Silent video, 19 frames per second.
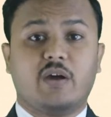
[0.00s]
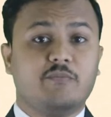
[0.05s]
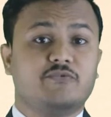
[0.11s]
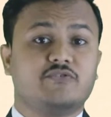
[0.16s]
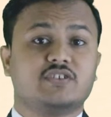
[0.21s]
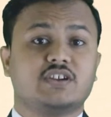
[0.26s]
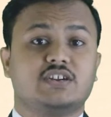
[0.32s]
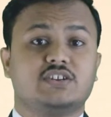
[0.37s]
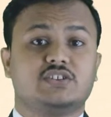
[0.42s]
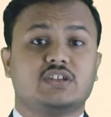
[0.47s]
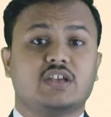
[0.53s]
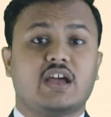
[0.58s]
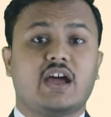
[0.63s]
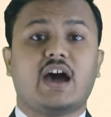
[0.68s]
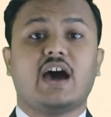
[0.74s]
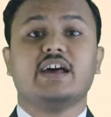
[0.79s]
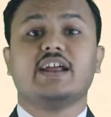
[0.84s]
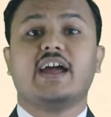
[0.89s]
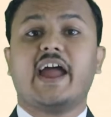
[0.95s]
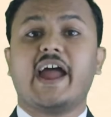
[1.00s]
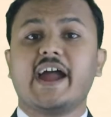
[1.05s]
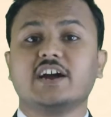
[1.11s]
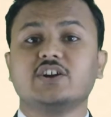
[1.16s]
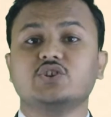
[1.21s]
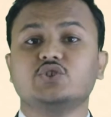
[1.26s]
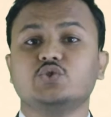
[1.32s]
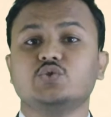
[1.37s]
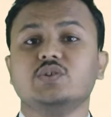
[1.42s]
websites are
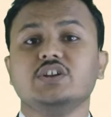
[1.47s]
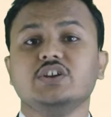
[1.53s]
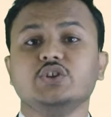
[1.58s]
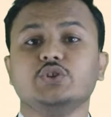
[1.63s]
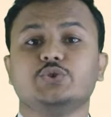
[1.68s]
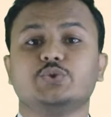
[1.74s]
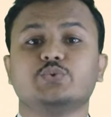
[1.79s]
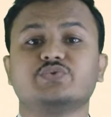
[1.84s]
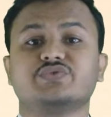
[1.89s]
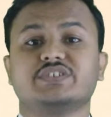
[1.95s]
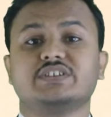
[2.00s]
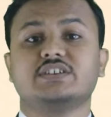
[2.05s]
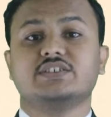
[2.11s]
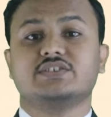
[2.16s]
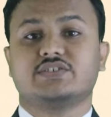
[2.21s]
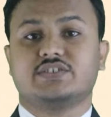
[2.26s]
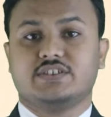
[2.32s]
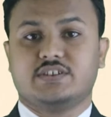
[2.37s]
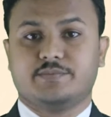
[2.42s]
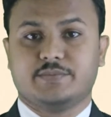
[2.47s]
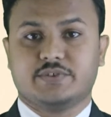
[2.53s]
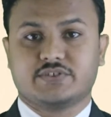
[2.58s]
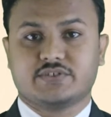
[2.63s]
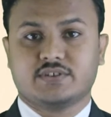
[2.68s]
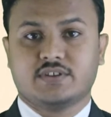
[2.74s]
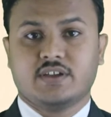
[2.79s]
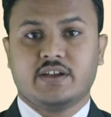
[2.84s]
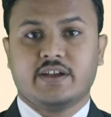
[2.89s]
actually using a C M
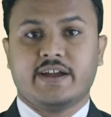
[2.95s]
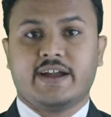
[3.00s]
S,